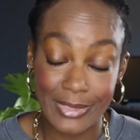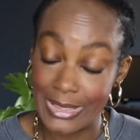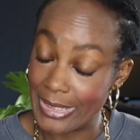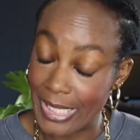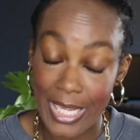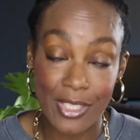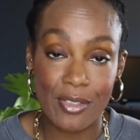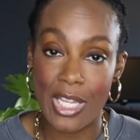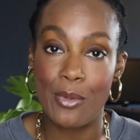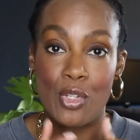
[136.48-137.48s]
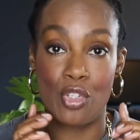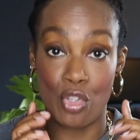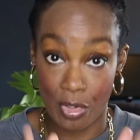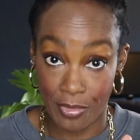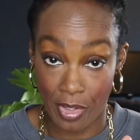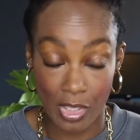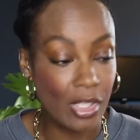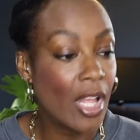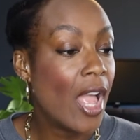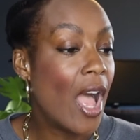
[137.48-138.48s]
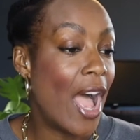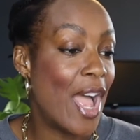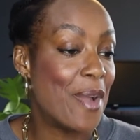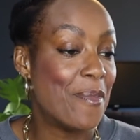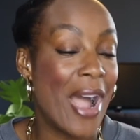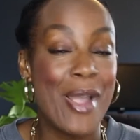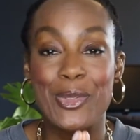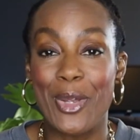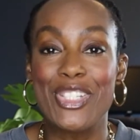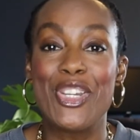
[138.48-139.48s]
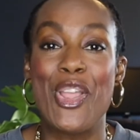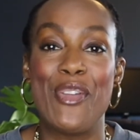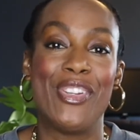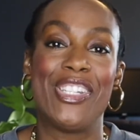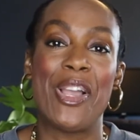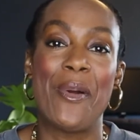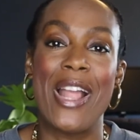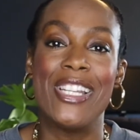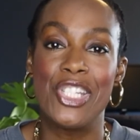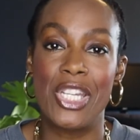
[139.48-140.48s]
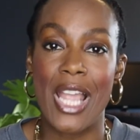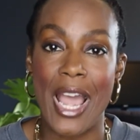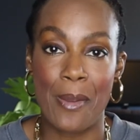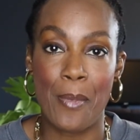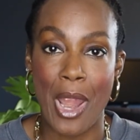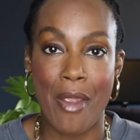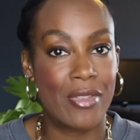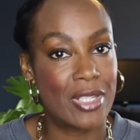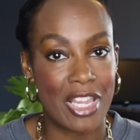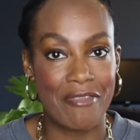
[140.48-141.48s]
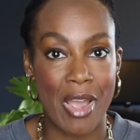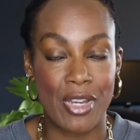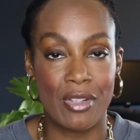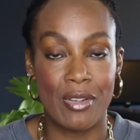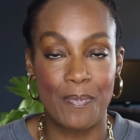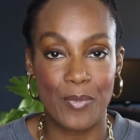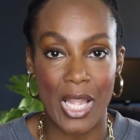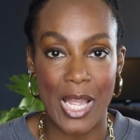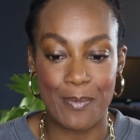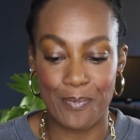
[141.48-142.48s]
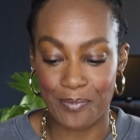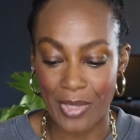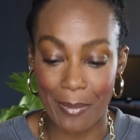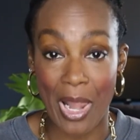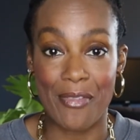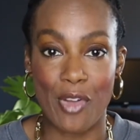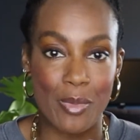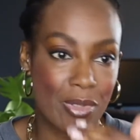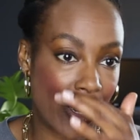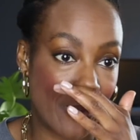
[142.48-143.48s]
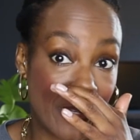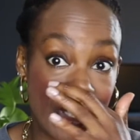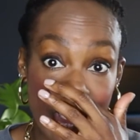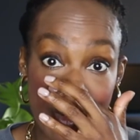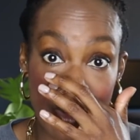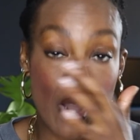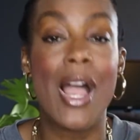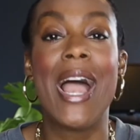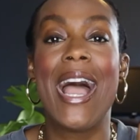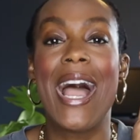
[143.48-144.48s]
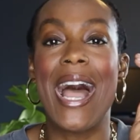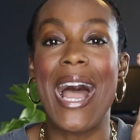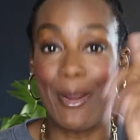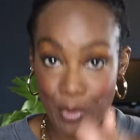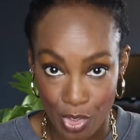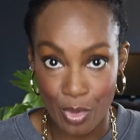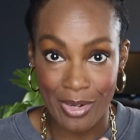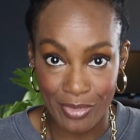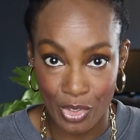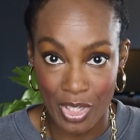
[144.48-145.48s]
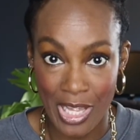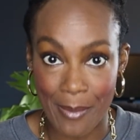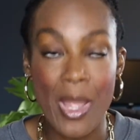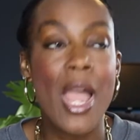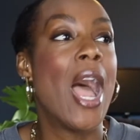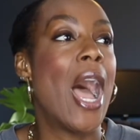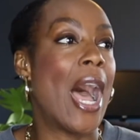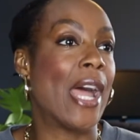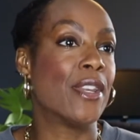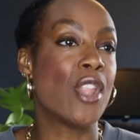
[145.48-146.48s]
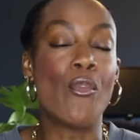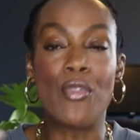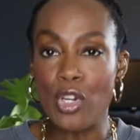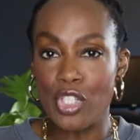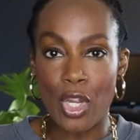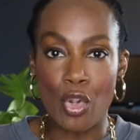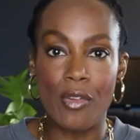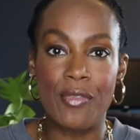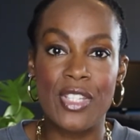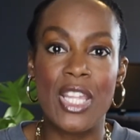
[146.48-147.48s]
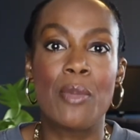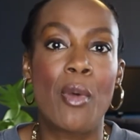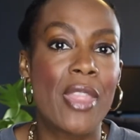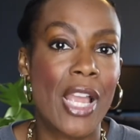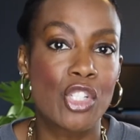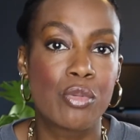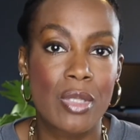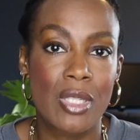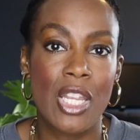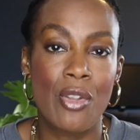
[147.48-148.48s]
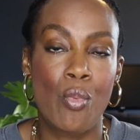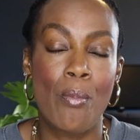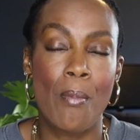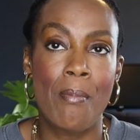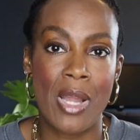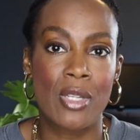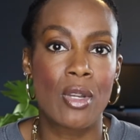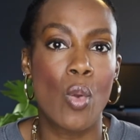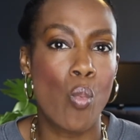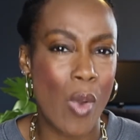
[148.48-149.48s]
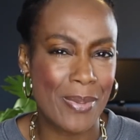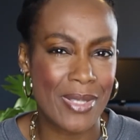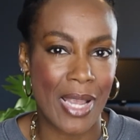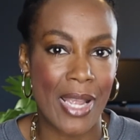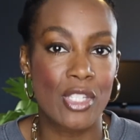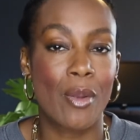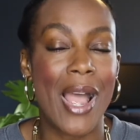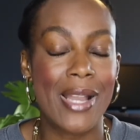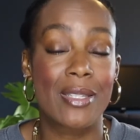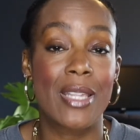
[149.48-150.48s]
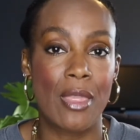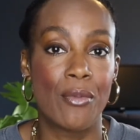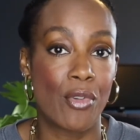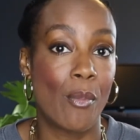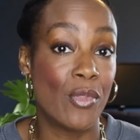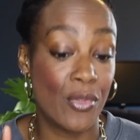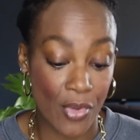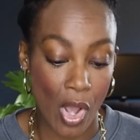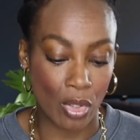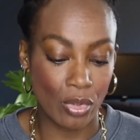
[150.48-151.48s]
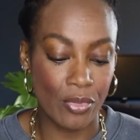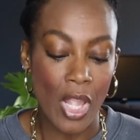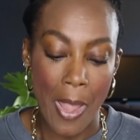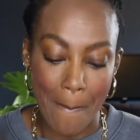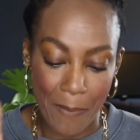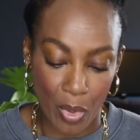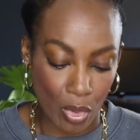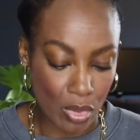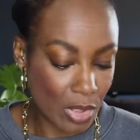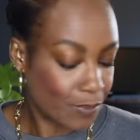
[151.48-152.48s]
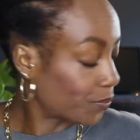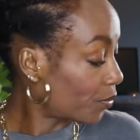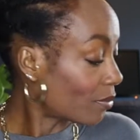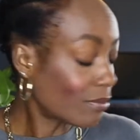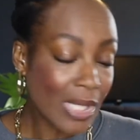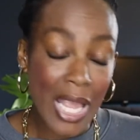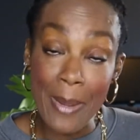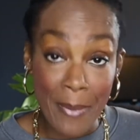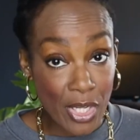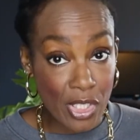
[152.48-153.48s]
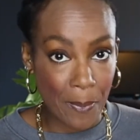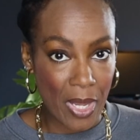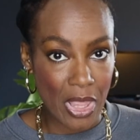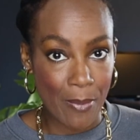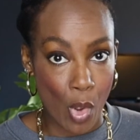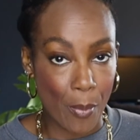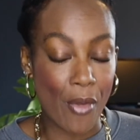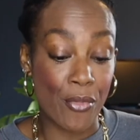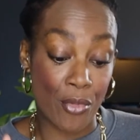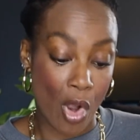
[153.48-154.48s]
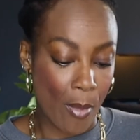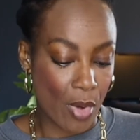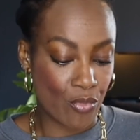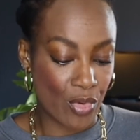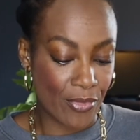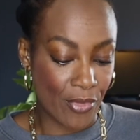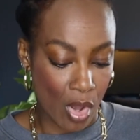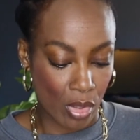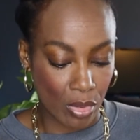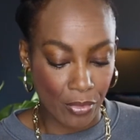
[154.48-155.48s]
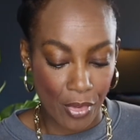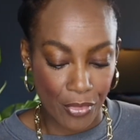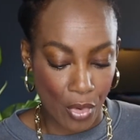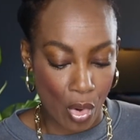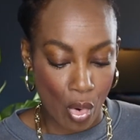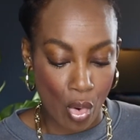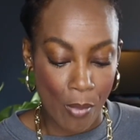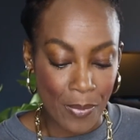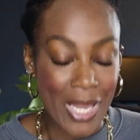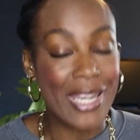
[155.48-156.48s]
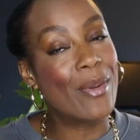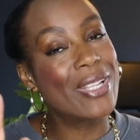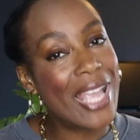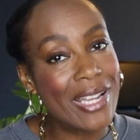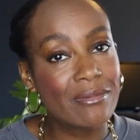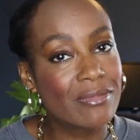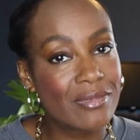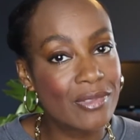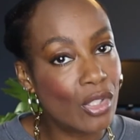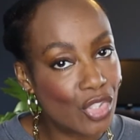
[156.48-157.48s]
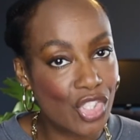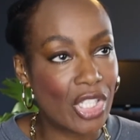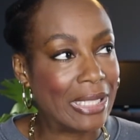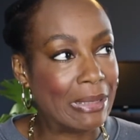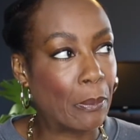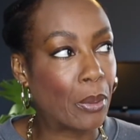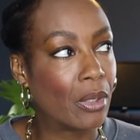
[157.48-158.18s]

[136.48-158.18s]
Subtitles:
yeah, it was your fault. I was watching her video and she had a pair of the Steve Madden platforms on. I thought, you know what, I'm going to go have a look at them. And unfortunately, I couldn't see them on the actual Steve Madden website, so I had to get them from Revolve. But I managed to pick them up from Revolve for, now again, not cheap,